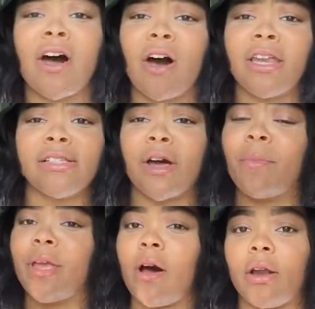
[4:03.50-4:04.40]
haul is going to
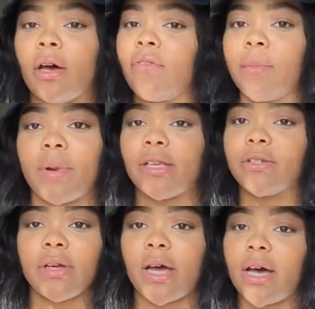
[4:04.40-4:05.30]
be all over the place,
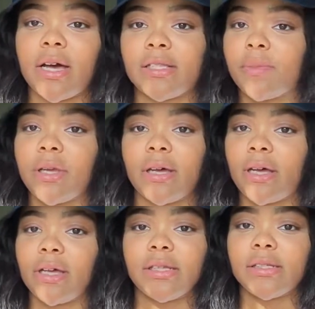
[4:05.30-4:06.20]
you guys,
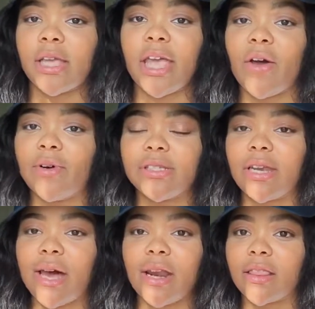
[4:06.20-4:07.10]
because it was a
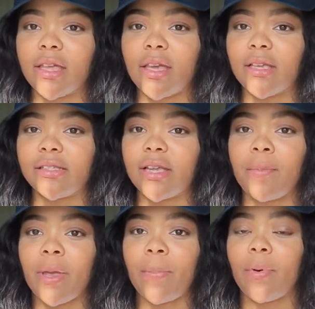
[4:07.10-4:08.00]
lot of things
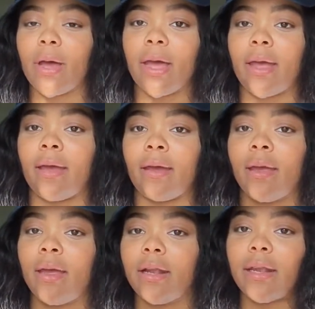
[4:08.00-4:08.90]
that people had
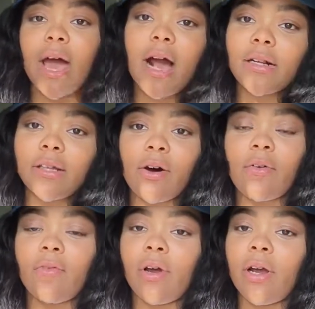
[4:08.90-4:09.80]
knocked
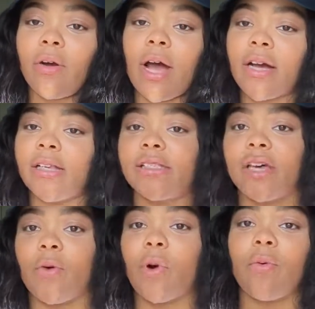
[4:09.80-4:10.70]
over. I couldn't
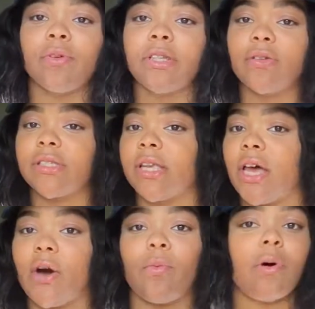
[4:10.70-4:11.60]
tell what was on
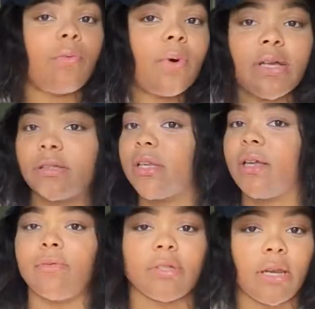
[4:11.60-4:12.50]
sale, what wasn't.
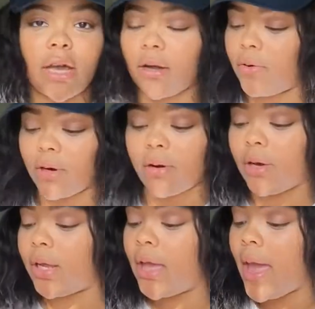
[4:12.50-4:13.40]
It was a lot going
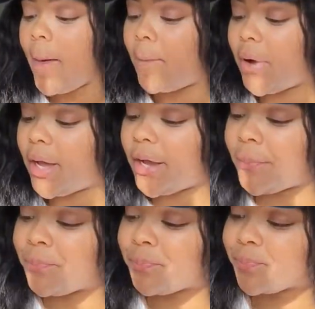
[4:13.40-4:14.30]
on. But